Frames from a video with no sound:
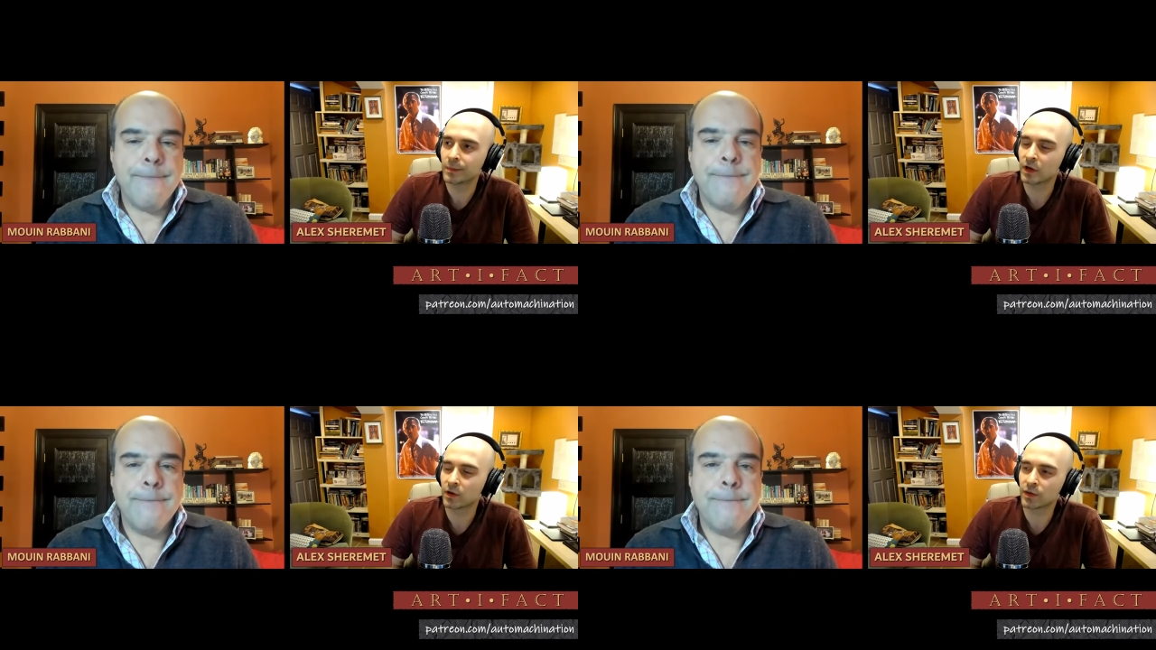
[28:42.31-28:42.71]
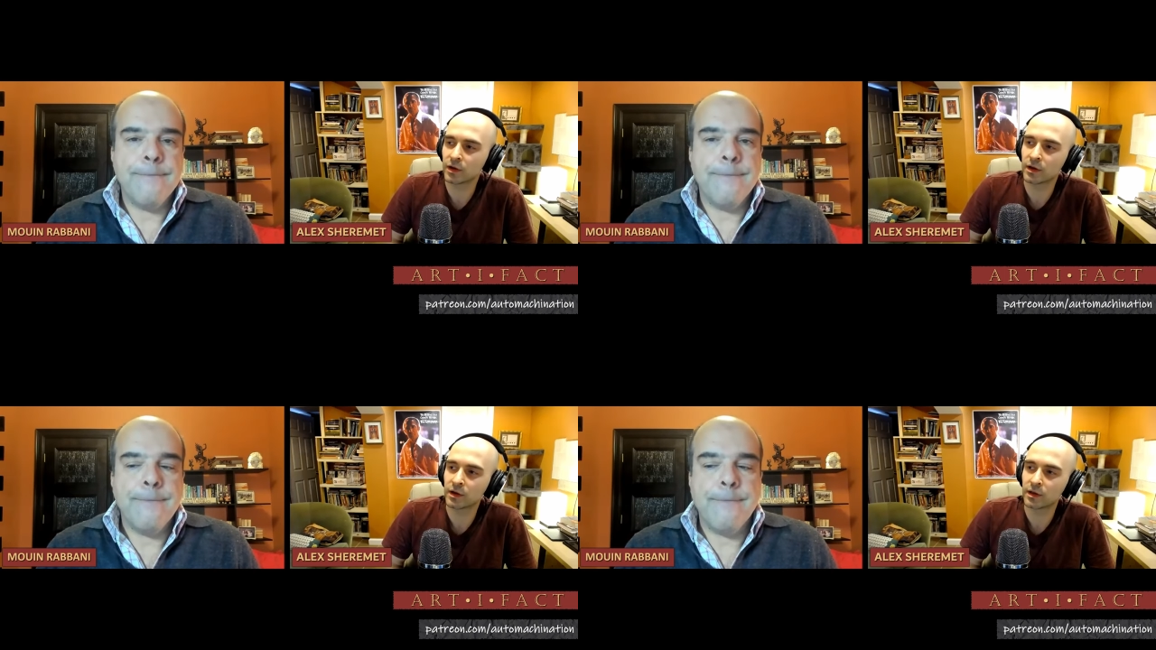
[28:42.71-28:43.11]
Speaker 1: you know,
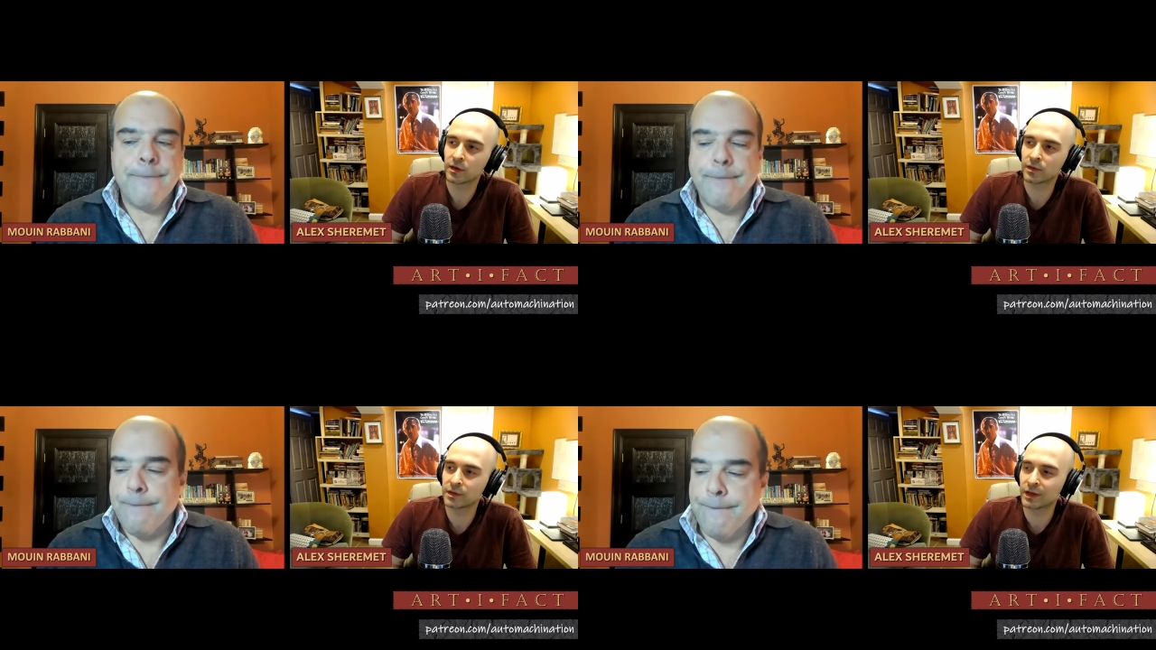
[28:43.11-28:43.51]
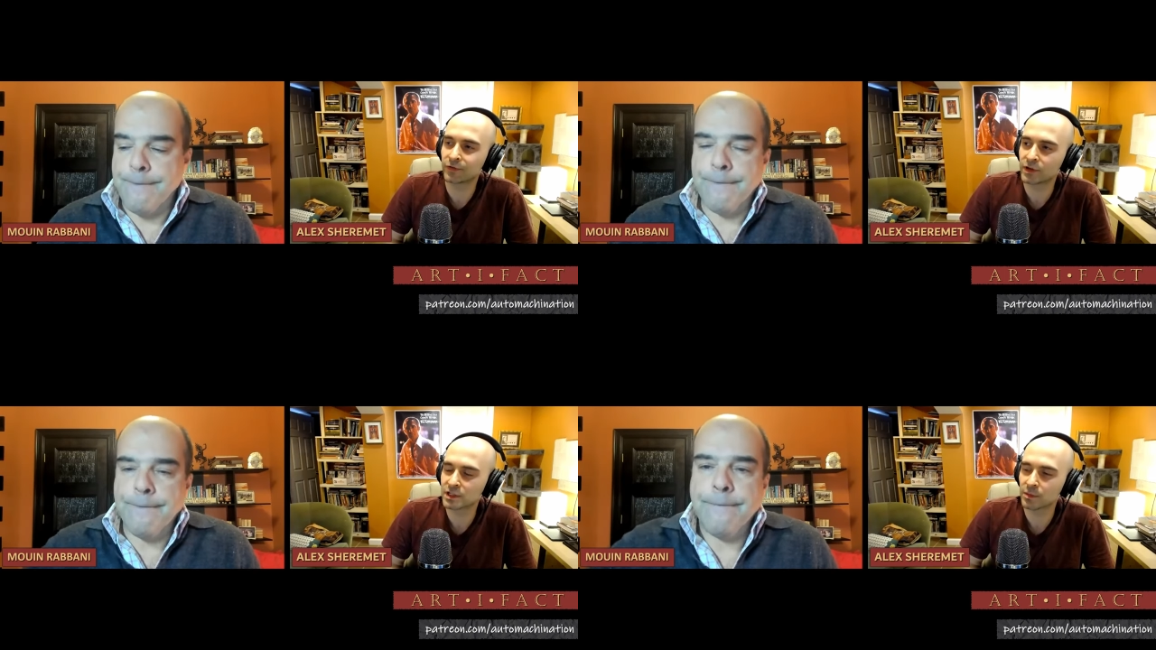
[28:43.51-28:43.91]
the the
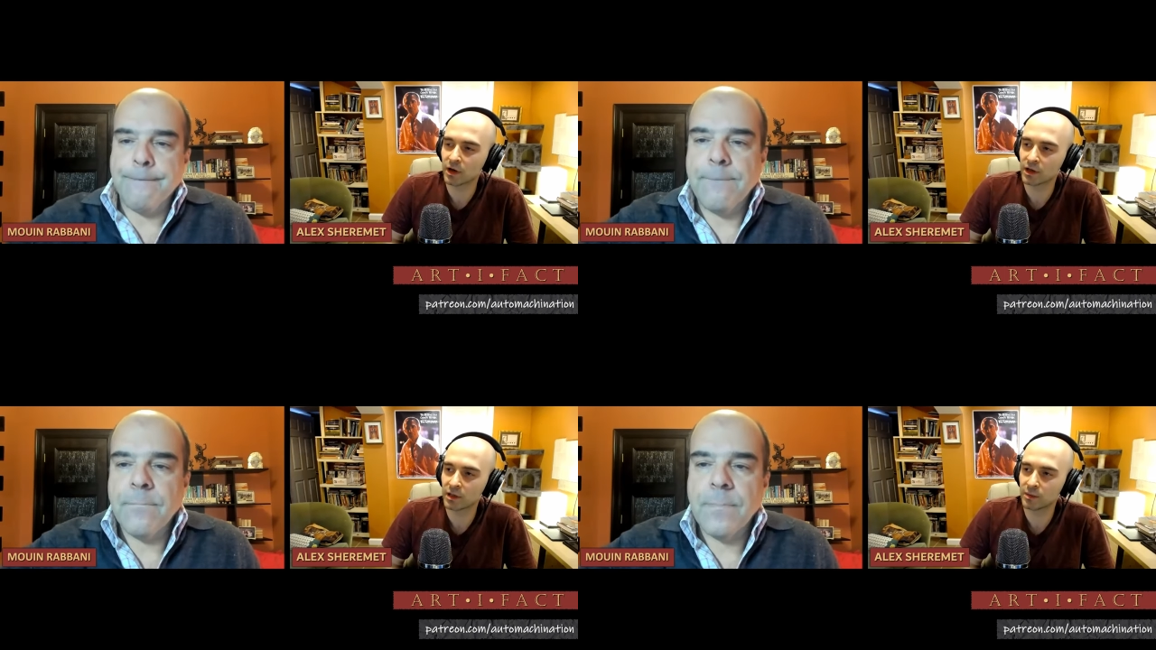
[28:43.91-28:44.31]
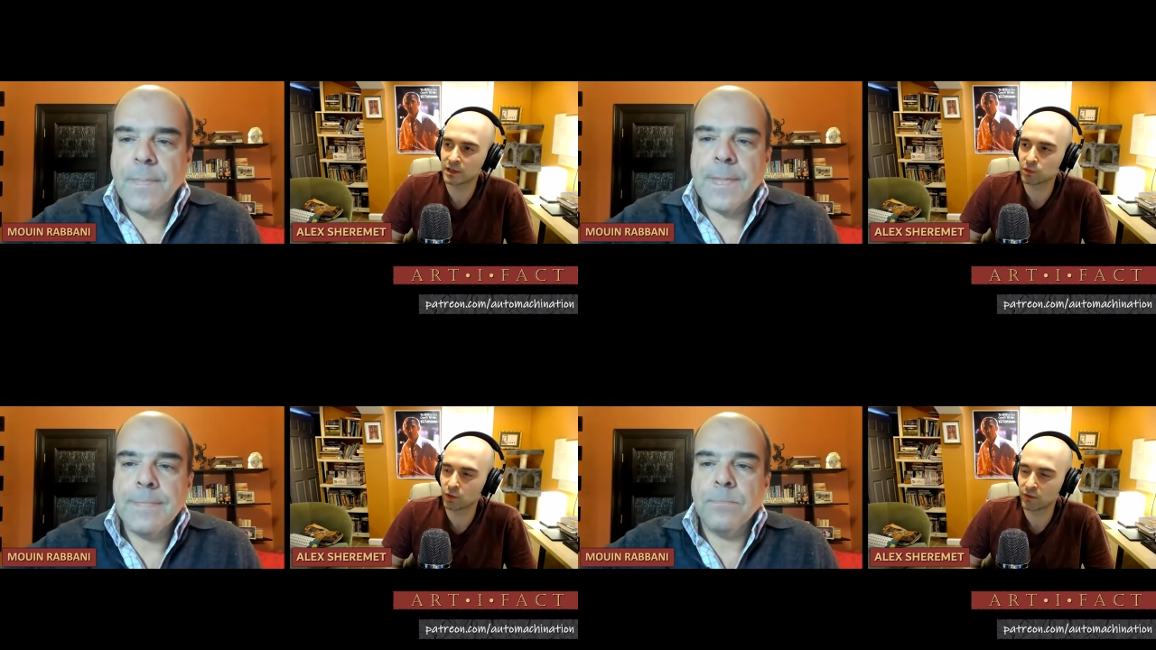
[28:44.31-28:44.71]
difference among them
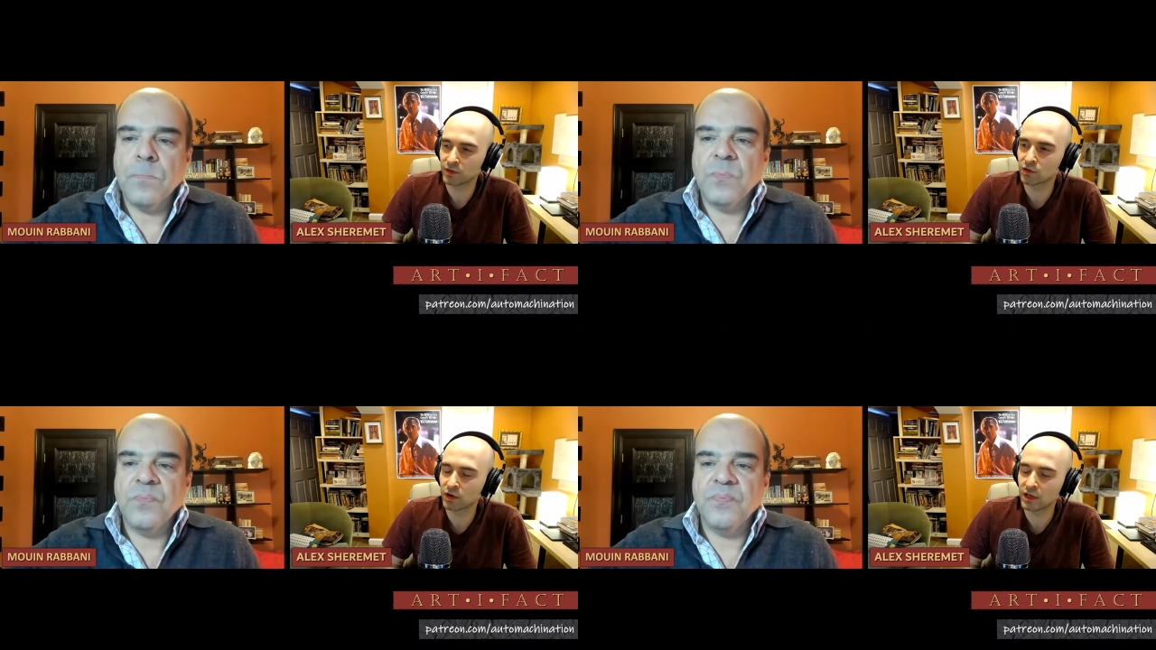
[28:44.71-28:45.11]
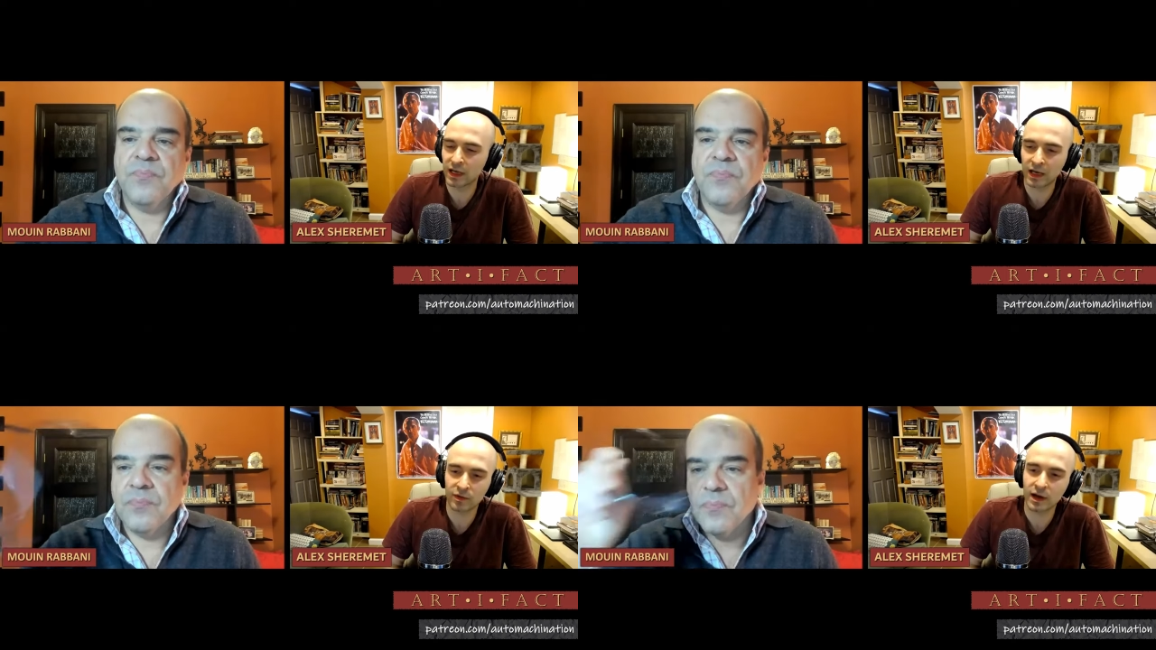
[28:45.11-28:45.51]
is one of degree and
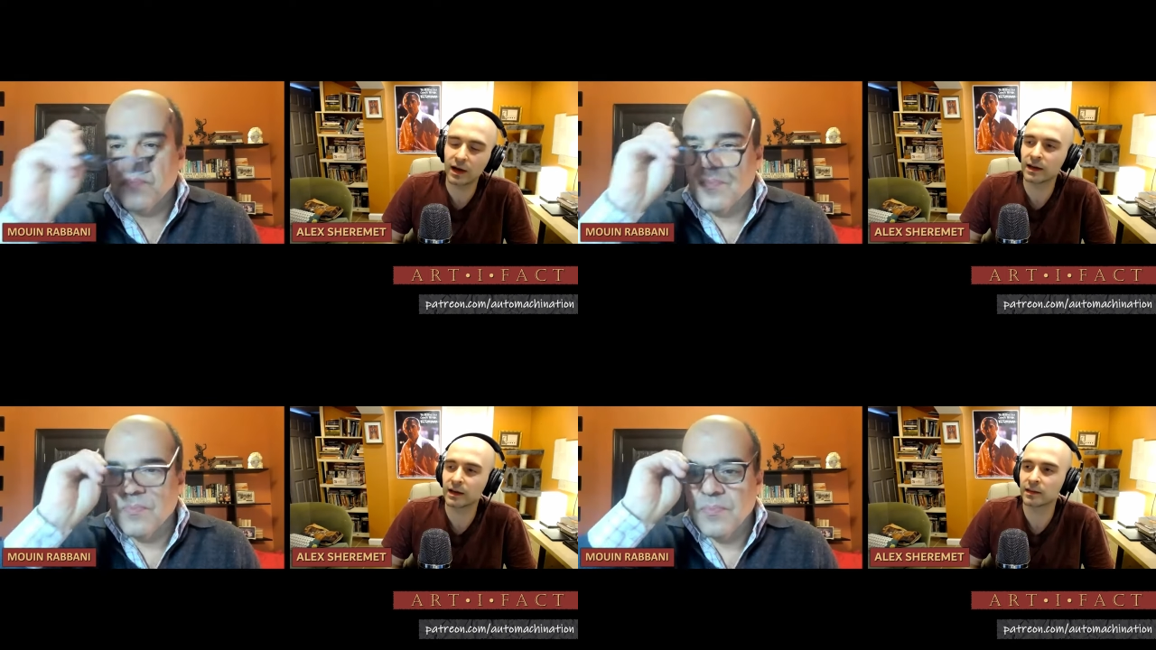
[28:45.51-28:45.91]
not of kind.